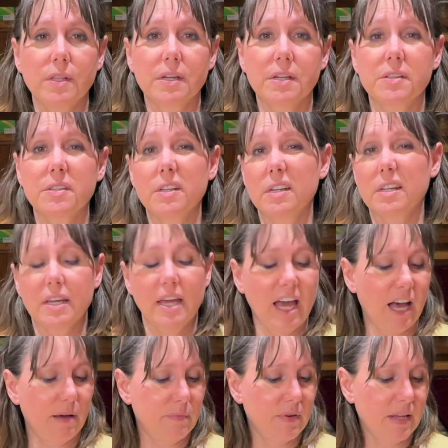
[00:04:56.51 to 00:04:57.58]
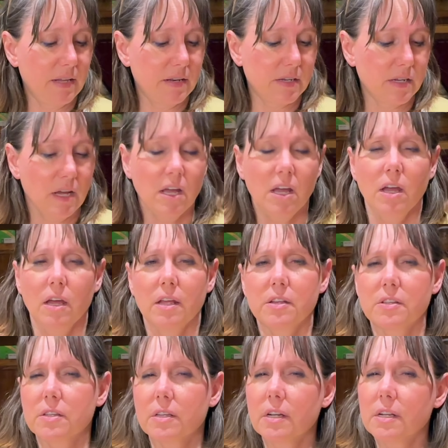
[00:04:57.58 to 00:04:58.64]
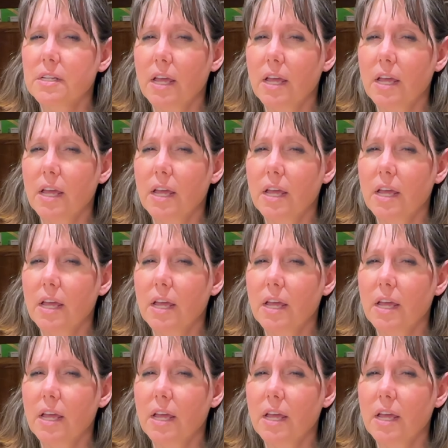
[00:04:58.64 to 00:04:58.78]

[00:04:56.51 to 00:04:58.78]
They can sit in a cabinet, and it's going to